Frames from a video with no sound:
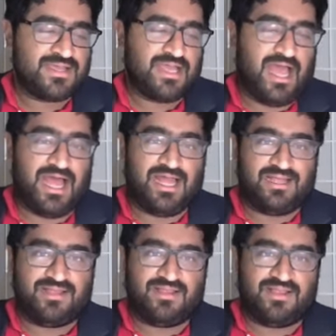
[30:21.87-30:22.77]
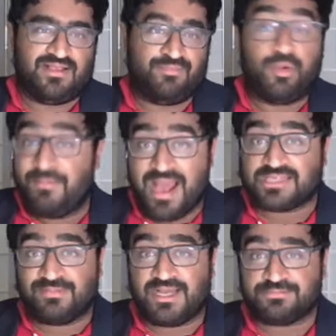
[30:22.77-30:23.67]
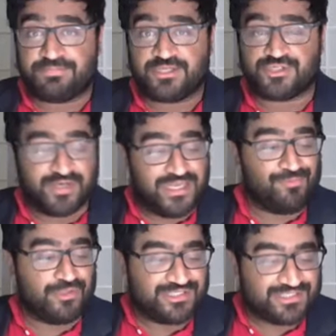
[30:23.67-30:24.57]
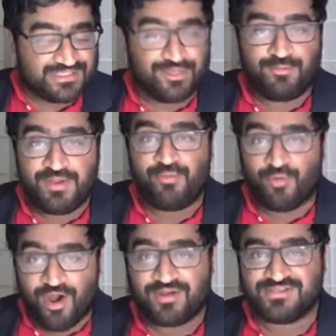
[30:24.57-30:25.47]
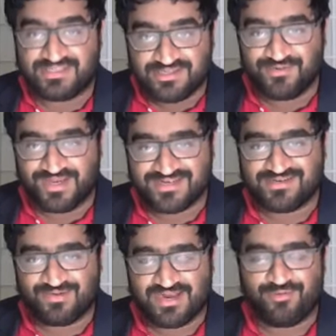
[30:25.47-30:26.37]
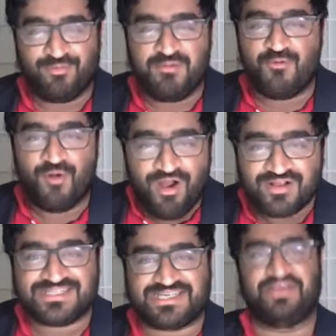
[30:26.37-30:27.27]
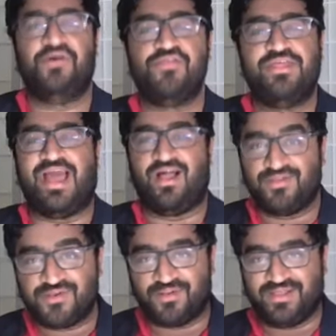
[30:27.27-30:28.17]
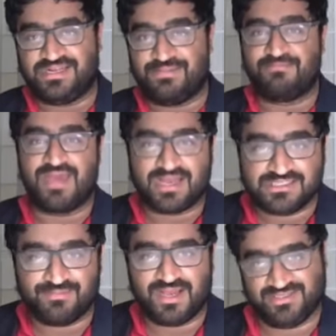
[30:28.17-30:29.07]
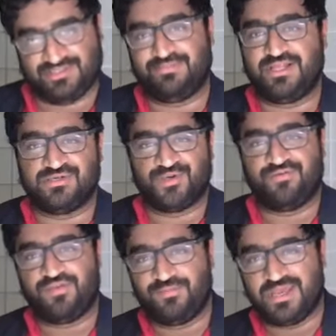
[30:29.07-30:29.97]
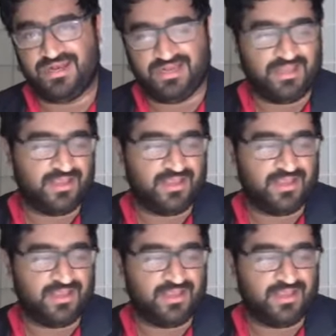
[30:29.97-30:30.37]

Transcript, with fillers: Uh, would maximize pleasure, it would still be wrong to do it, right? It would be wrong to kill the elderly to maximize the pleasure of humanity.